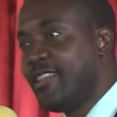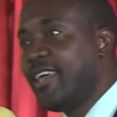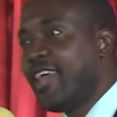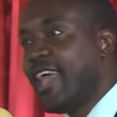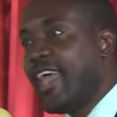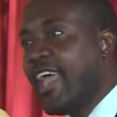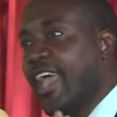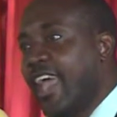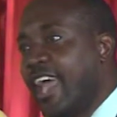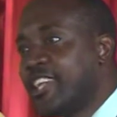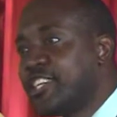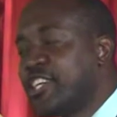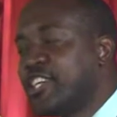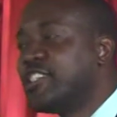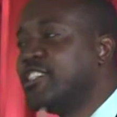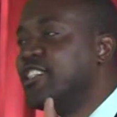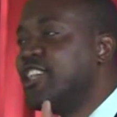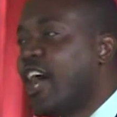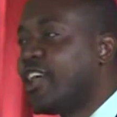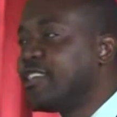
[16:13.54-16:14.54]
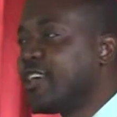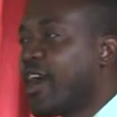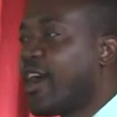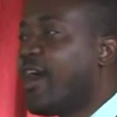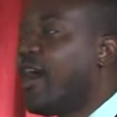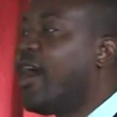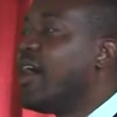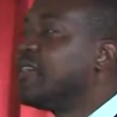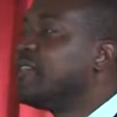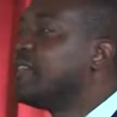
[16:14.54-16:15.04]
The H is not
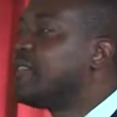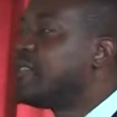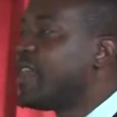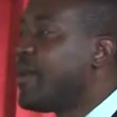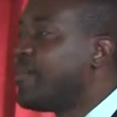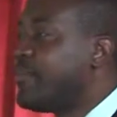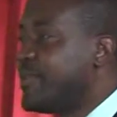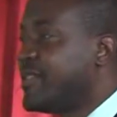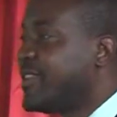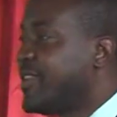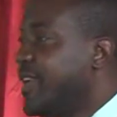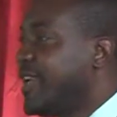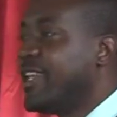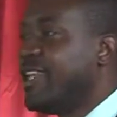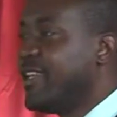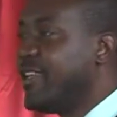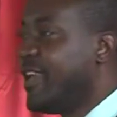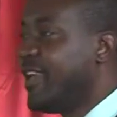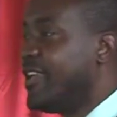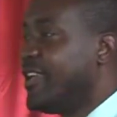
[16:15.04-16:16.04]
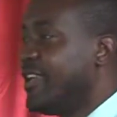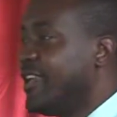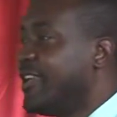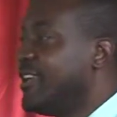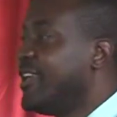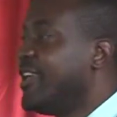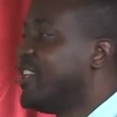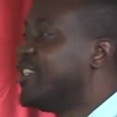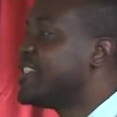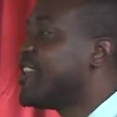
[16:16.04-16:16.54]
a concept in, in,
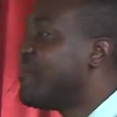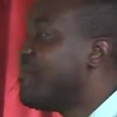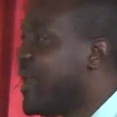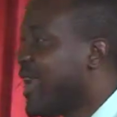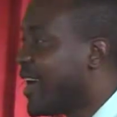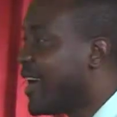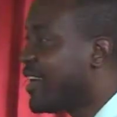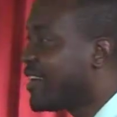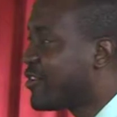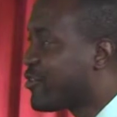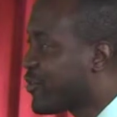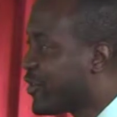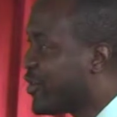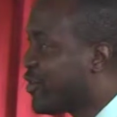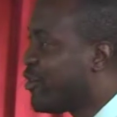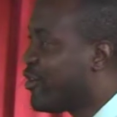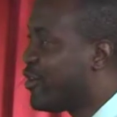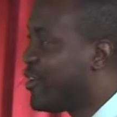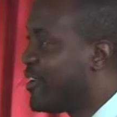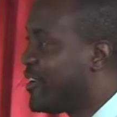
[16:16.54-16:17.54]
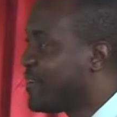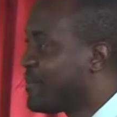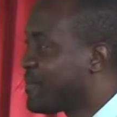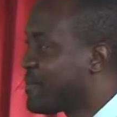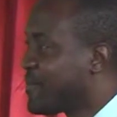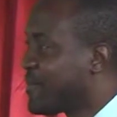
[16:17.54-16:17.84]
in, in Jamaican Creole.